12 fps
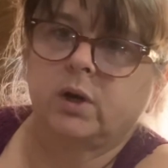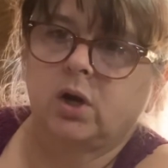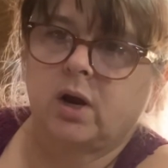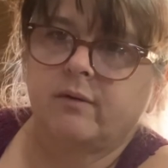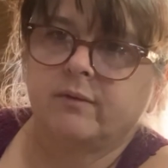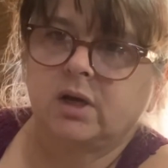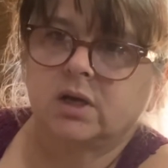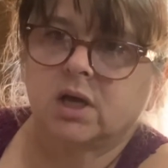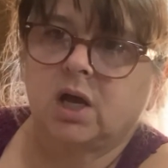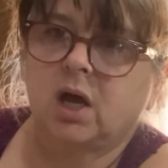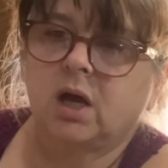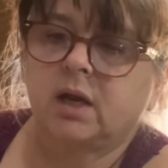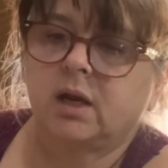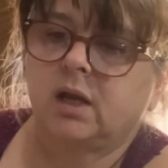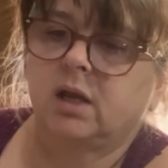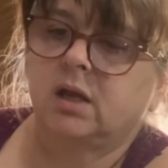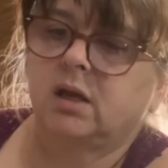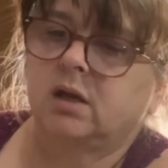having to cut
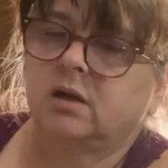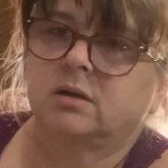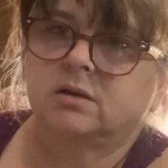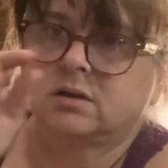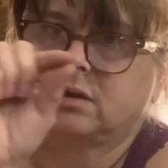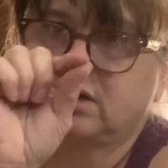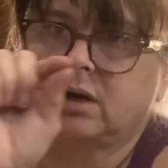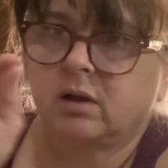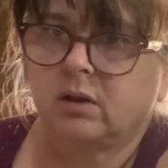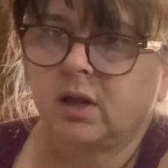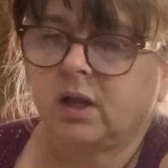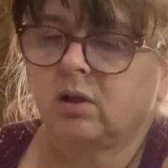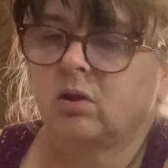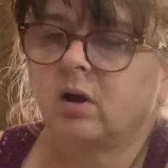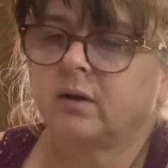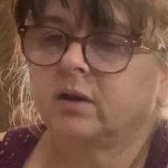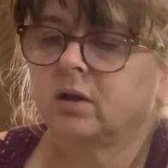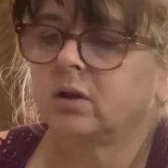in, you know, like
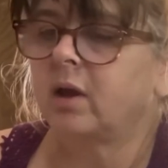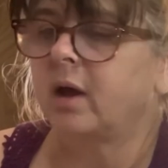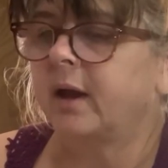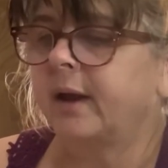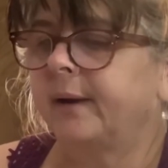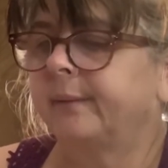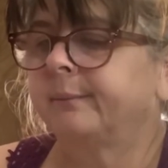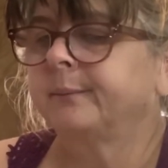along the line.